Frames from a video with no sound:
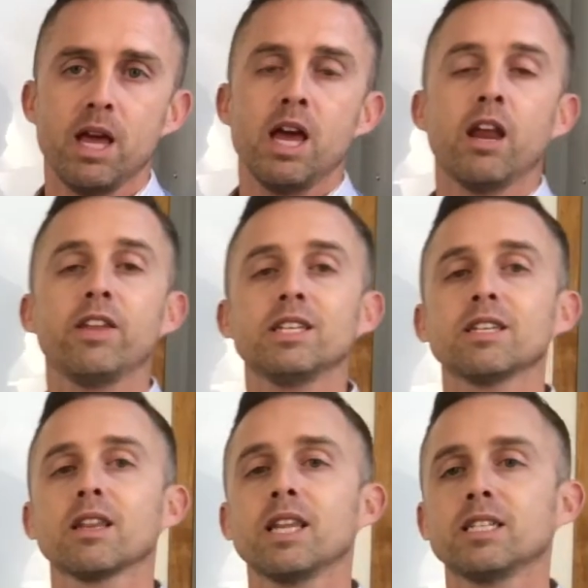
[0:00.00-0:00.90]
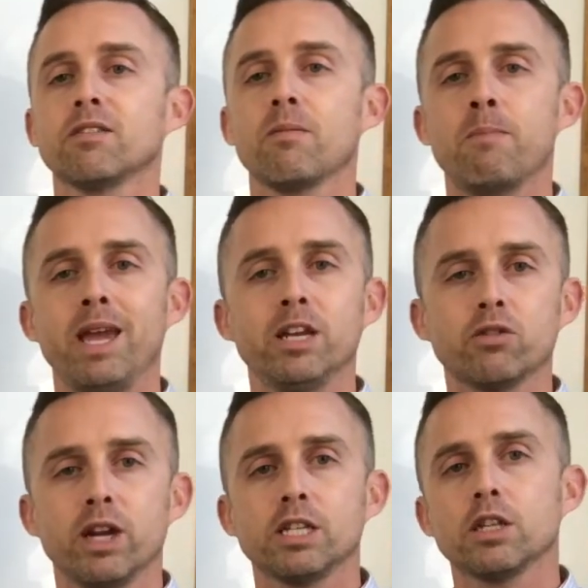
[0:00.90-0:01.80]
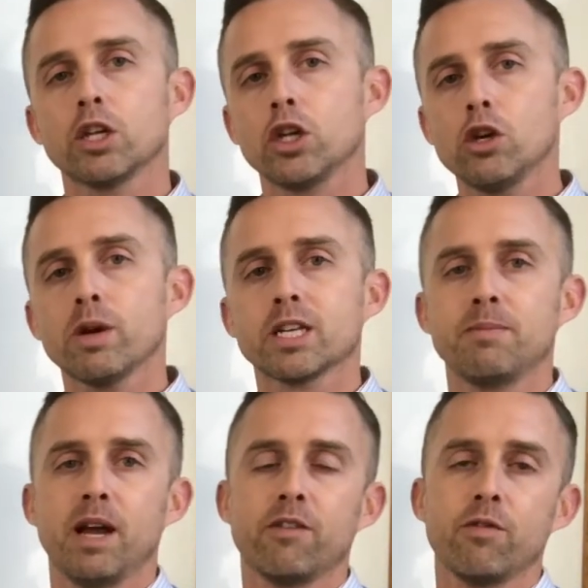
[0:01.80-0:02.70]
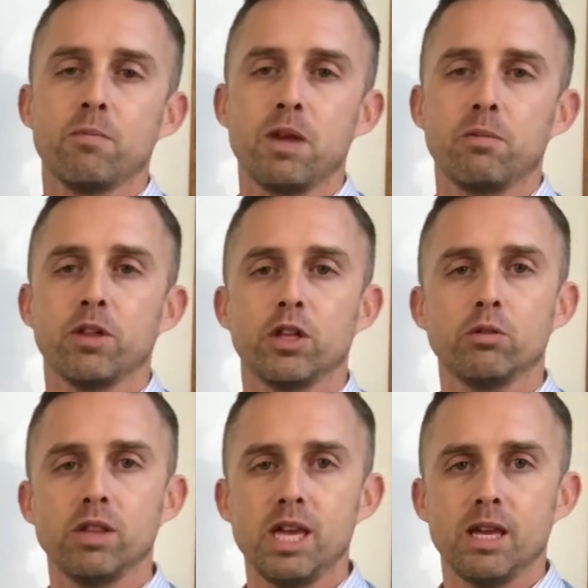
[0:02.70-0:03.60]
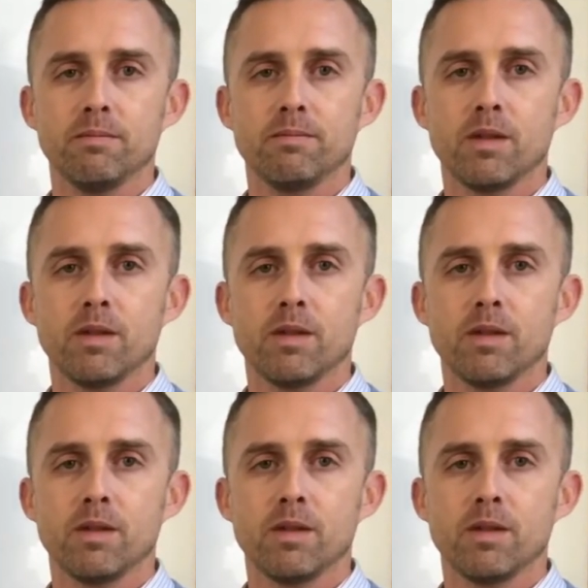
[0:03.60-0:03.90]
Now, this is a list of the main traits that you expect from the people that you lead.